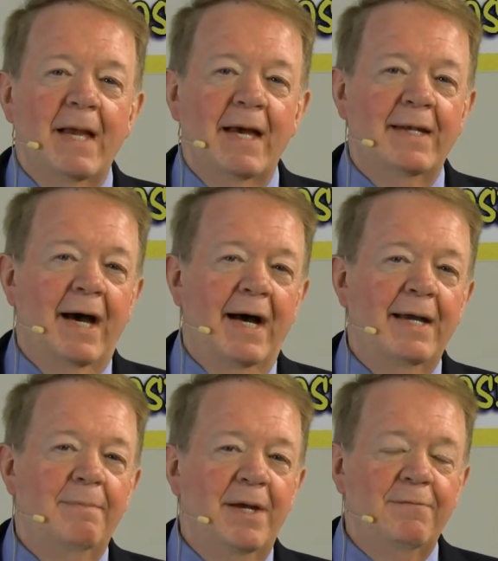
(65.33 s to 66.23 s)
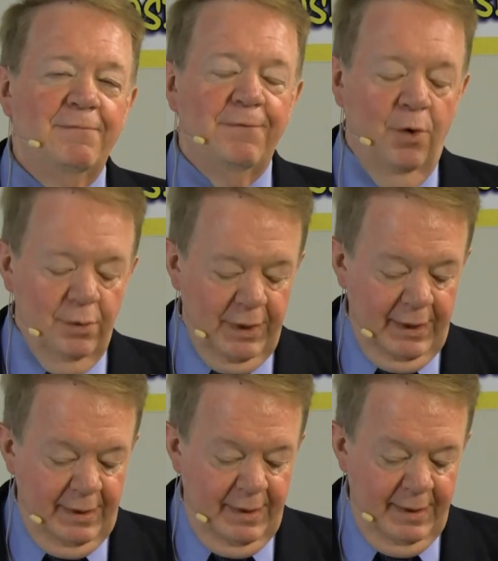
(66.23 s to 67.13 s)
and I am
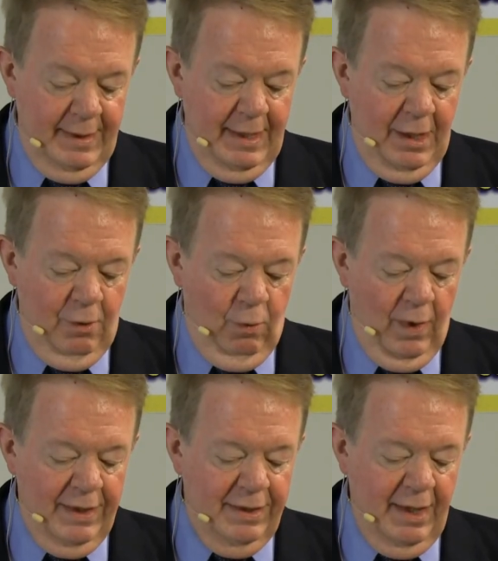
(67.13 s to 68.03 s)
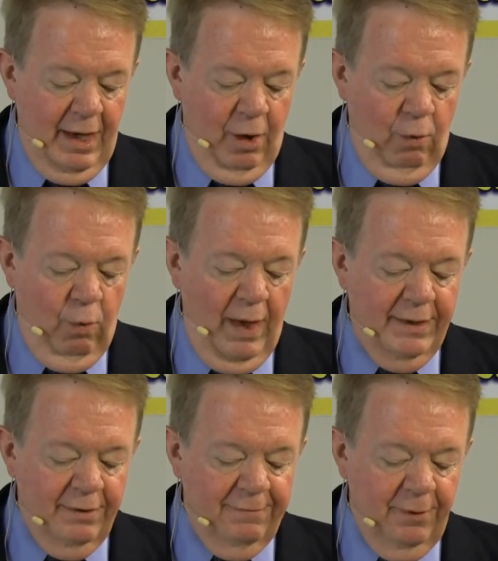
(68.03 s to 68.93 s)
enfolded with a
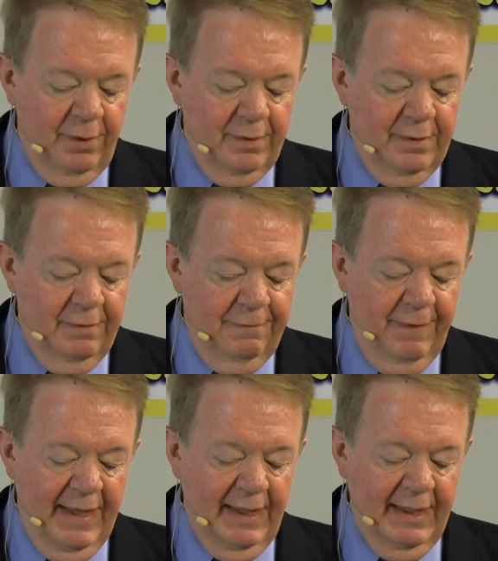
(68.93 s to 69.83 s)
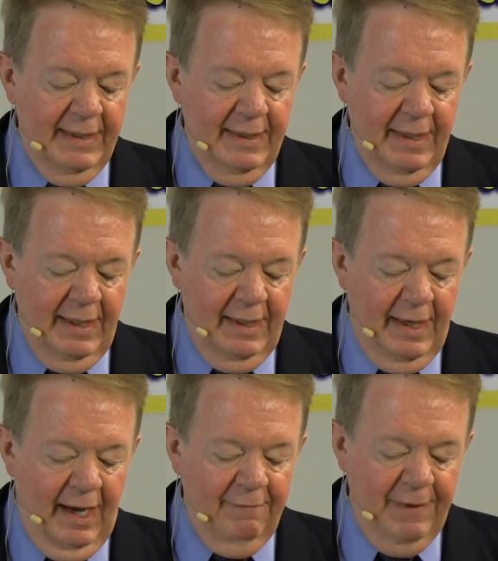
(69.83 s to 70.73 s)
wonderful feeling
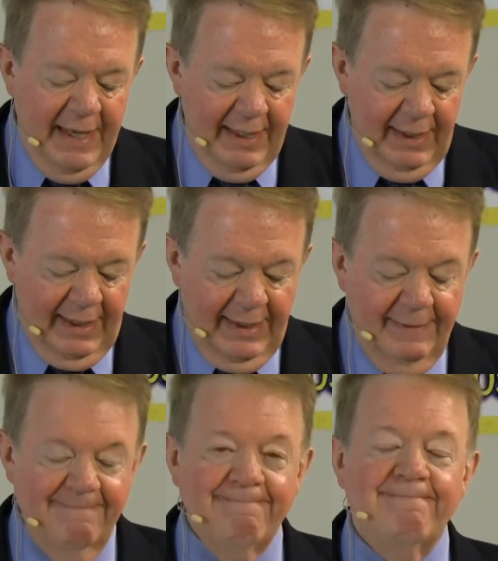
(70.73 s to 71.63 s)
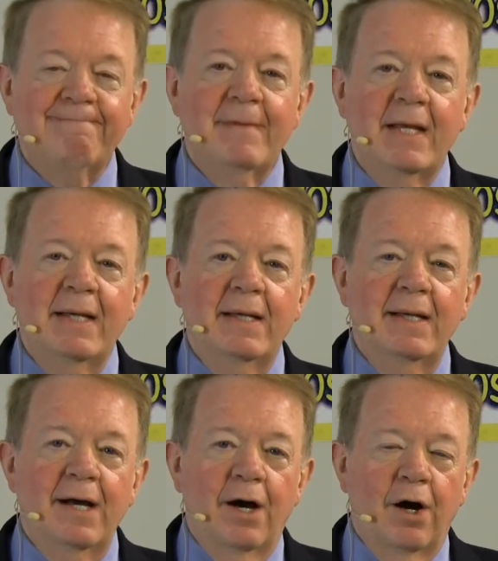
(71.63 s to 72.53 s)
of healing,
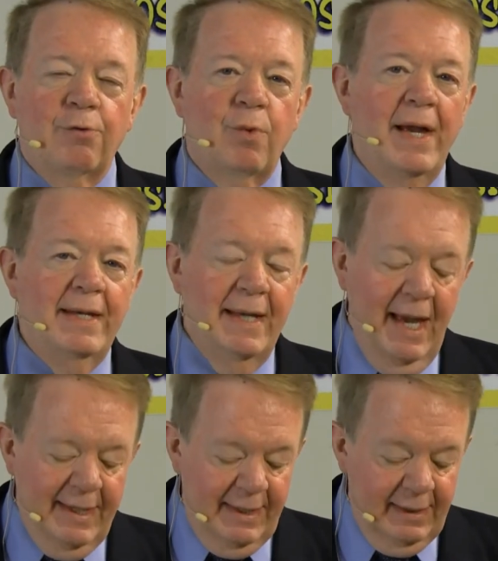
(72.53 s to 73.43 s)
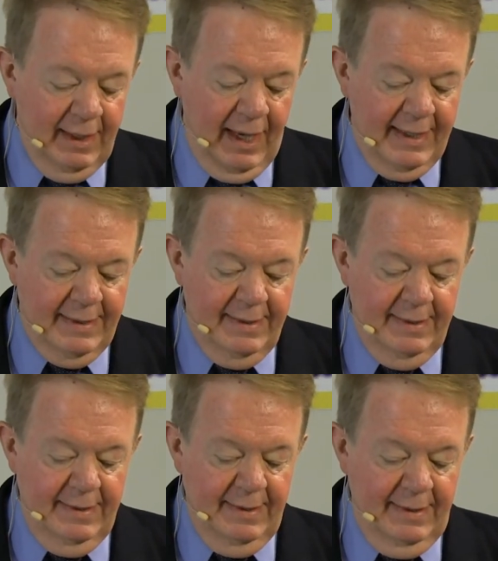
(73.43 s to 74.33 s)
a radiating light
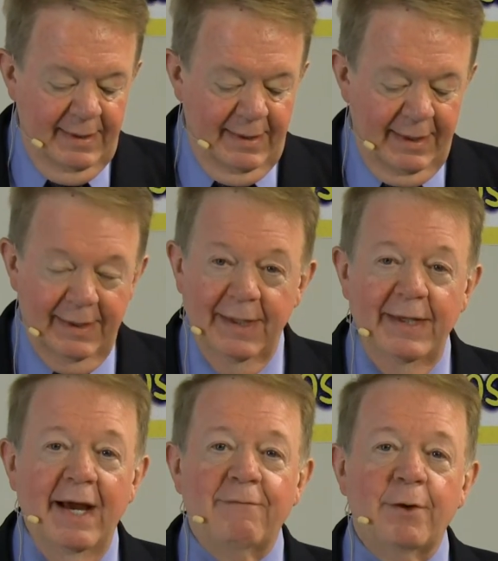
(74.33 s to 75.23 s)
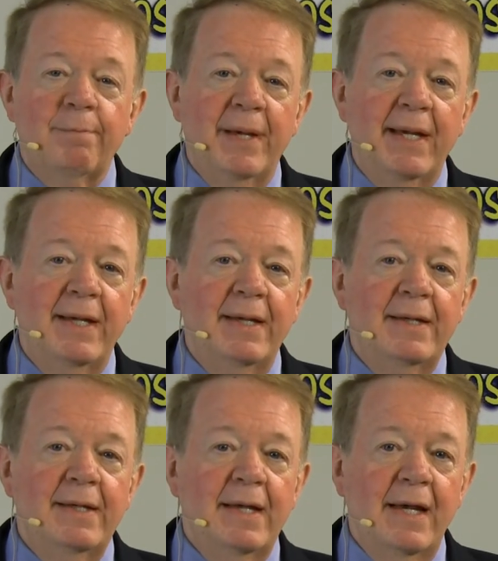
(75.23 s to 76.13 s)
that can never
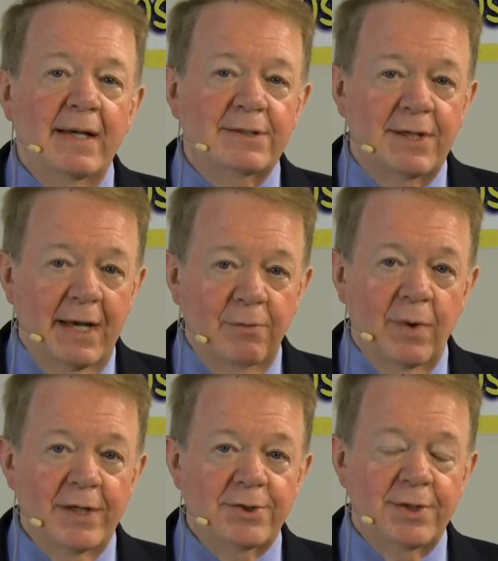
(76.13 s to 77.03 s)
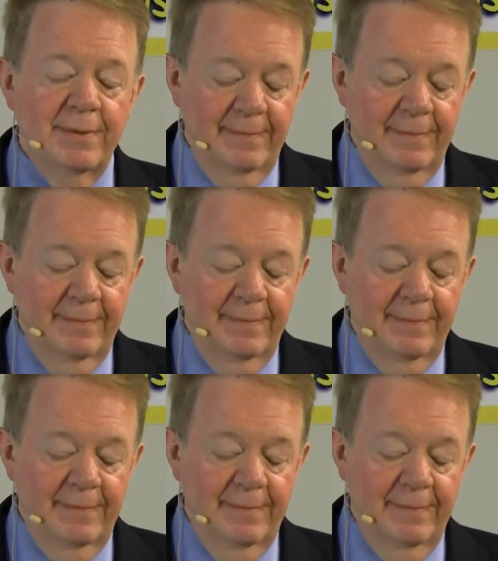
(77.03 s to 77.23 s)
be extinguished.